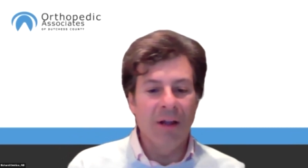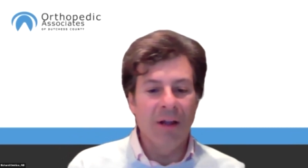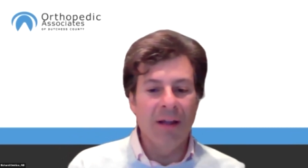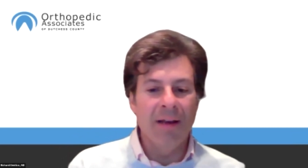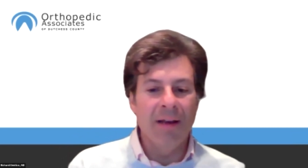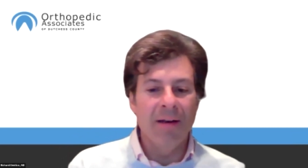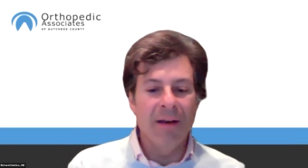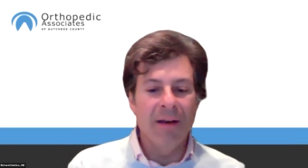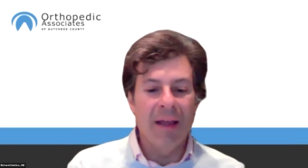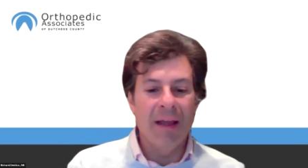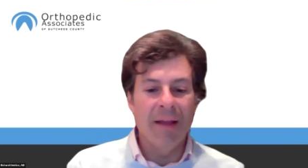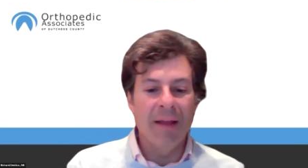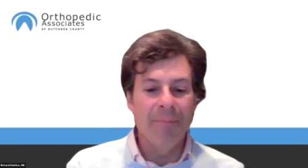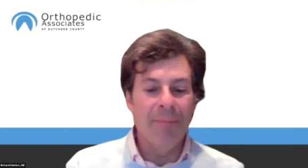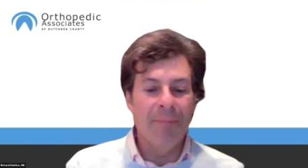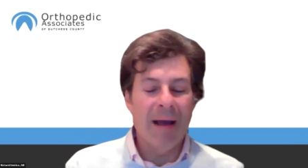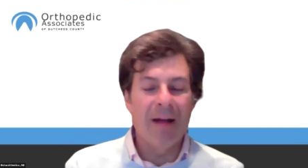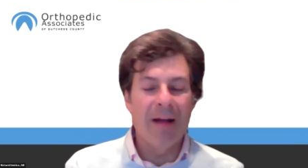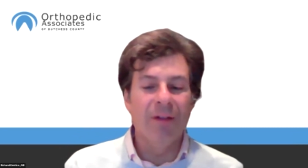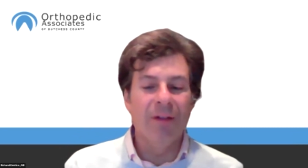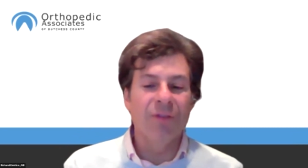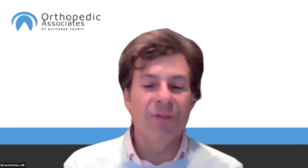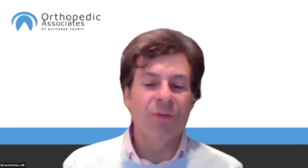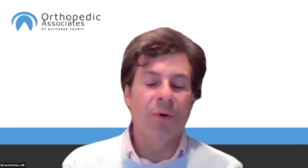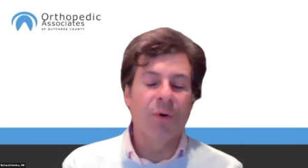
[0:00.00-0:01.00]
and
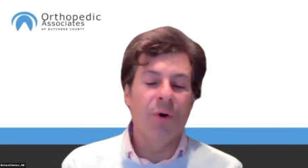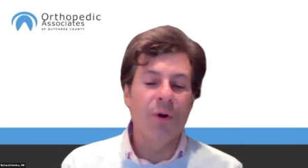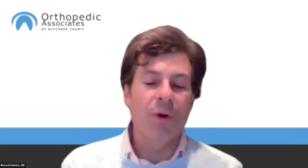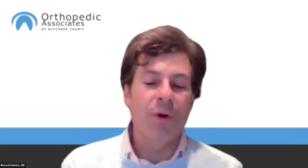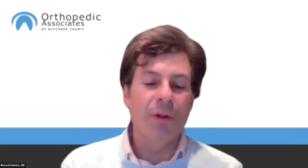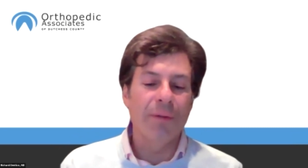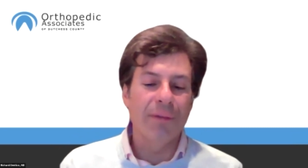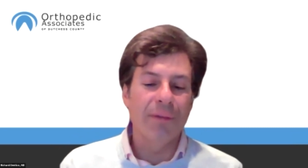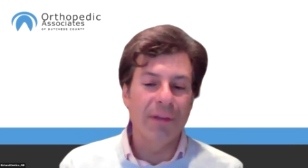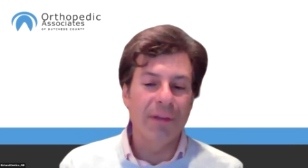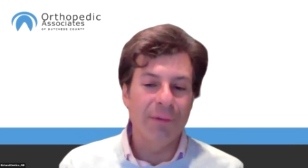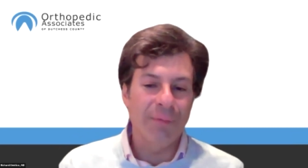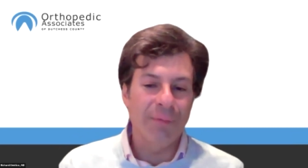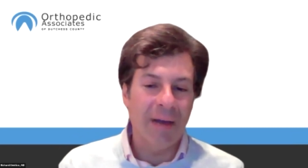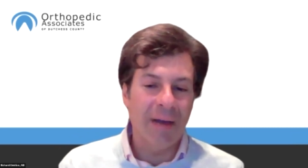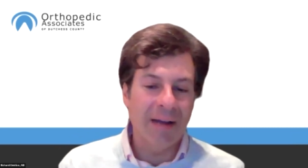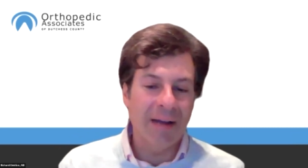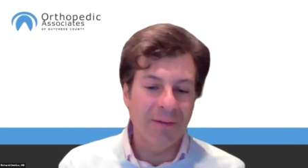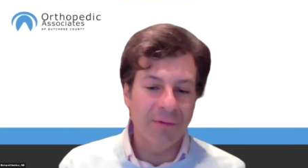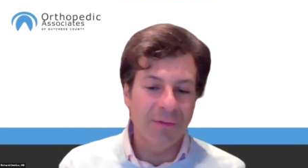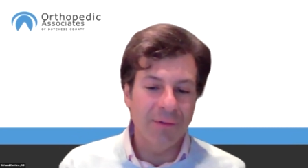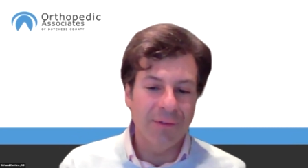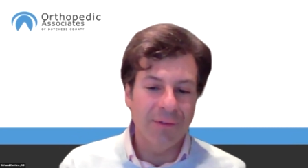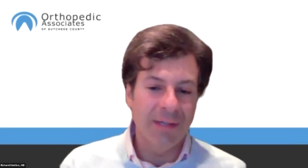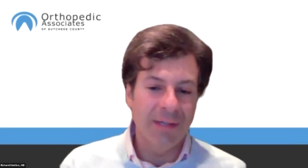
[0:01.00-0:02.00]
balance all of these
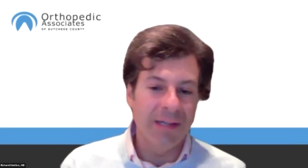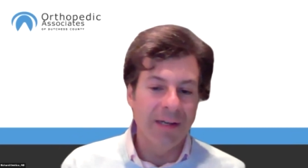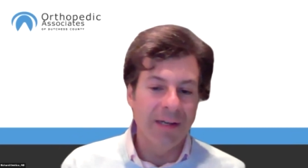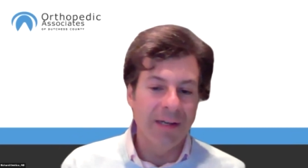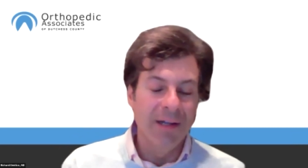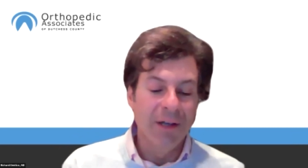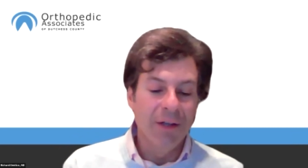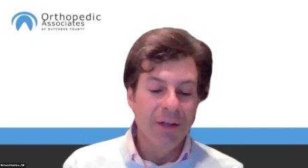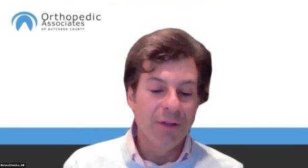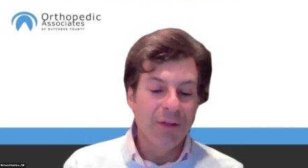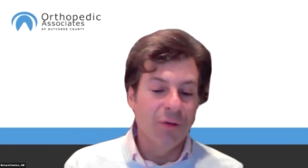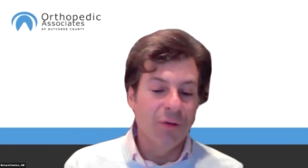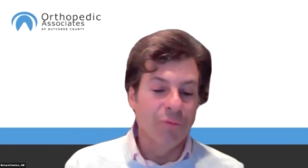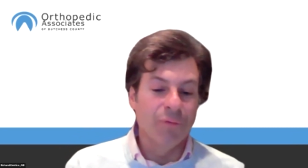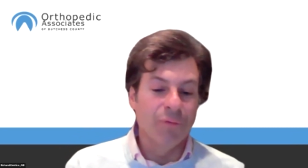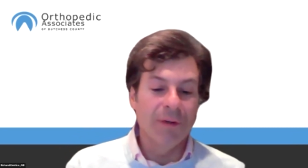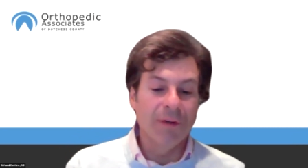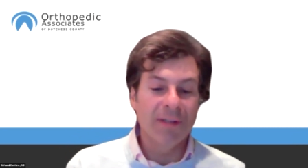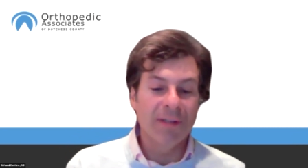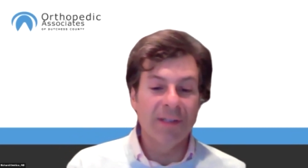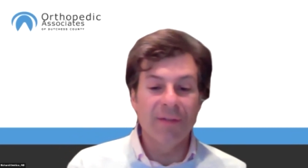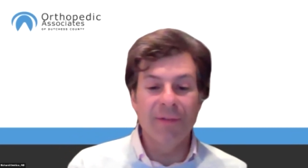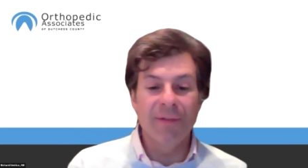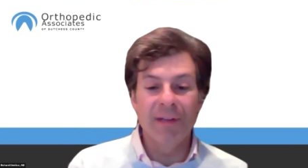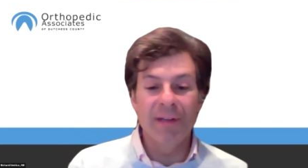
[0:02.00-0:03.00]
factors in. The
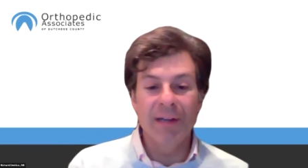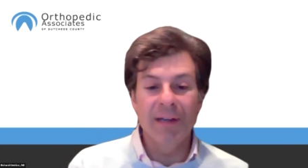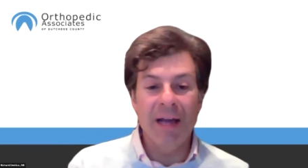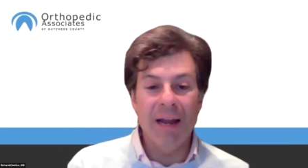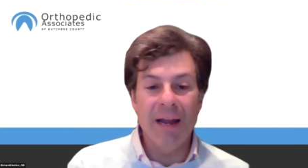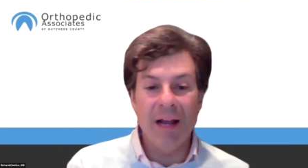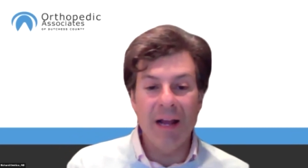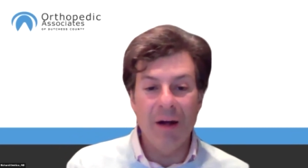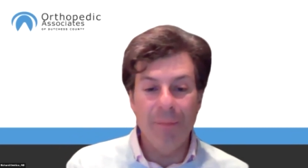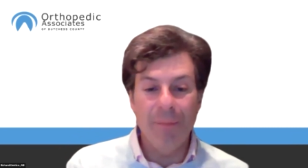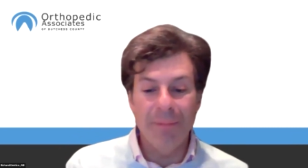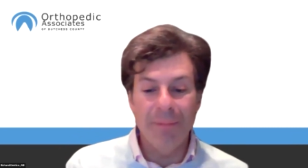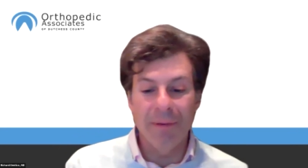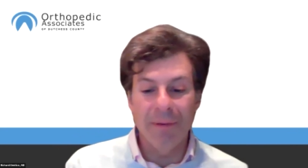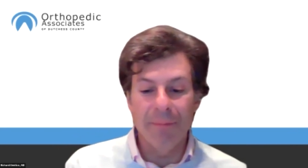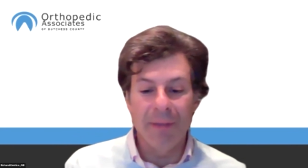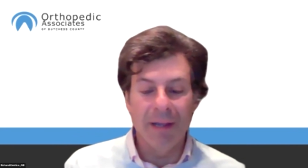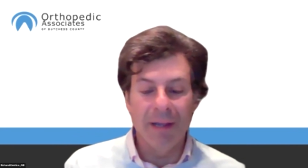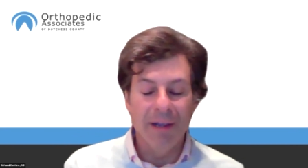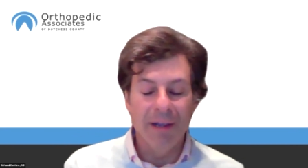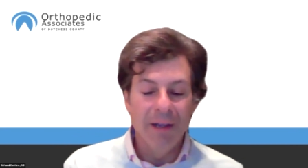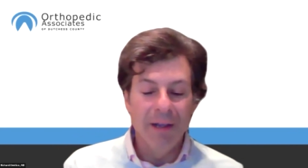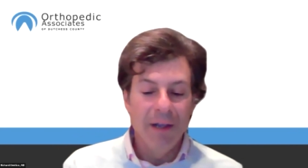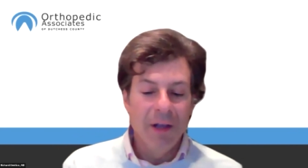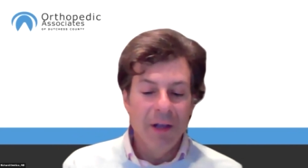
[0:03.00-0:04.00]
risk of it not helping
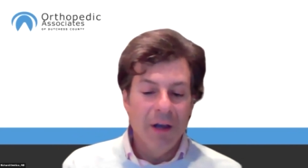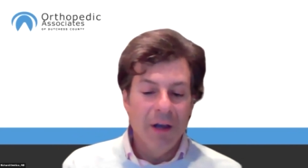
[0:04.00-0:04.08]
me,